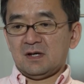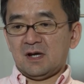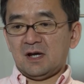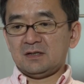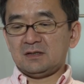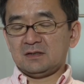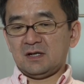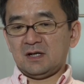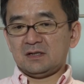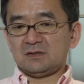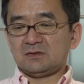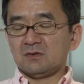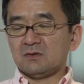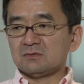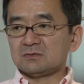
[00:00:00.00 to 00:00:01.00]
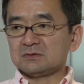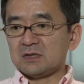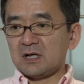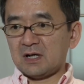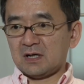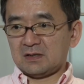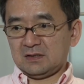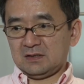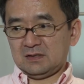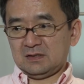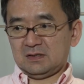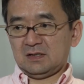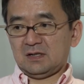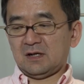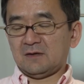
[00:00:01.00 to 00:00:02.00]
I I don't
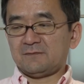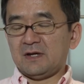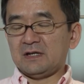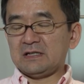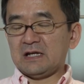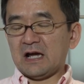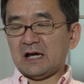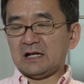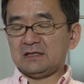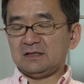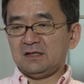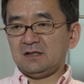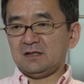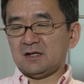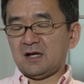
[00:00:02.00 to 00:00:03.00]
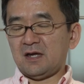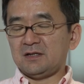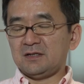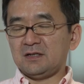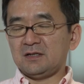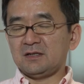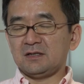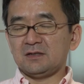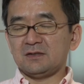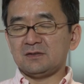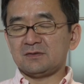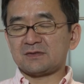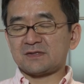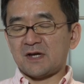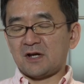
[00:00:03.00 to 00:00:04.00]
have any idea
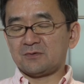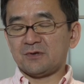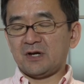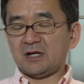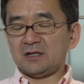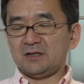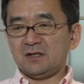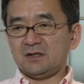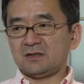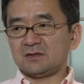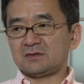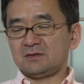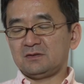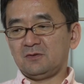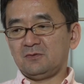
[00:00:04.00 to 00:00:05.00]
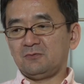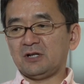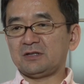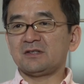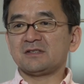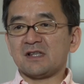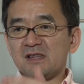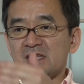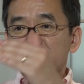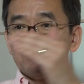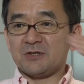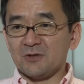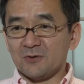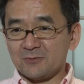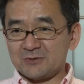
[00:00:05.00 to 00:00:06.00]
any sound idea what is the
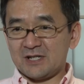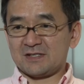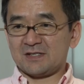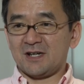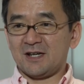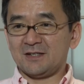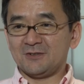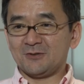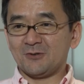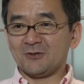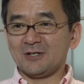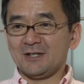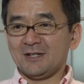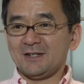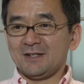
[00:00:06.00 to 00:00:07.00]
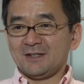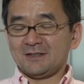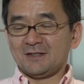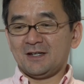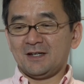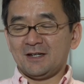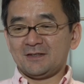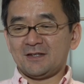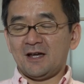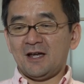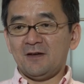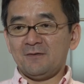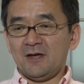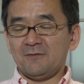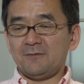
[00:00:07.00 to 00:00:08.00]
limit of such a you know the
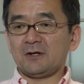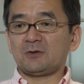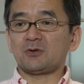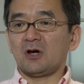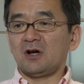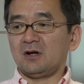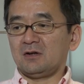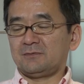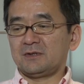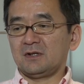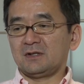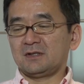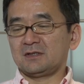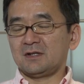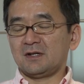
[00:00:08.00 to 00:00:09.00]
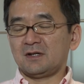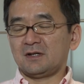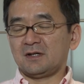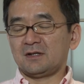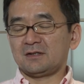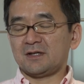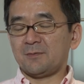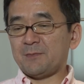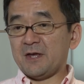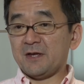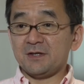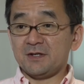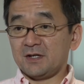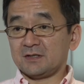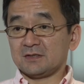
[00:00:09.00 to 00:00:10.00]
the effect of the the, the
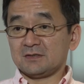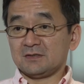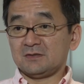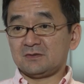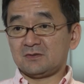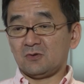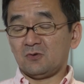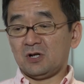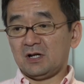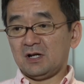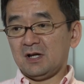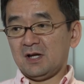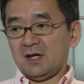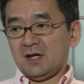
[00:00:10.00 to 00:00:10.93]
media. So.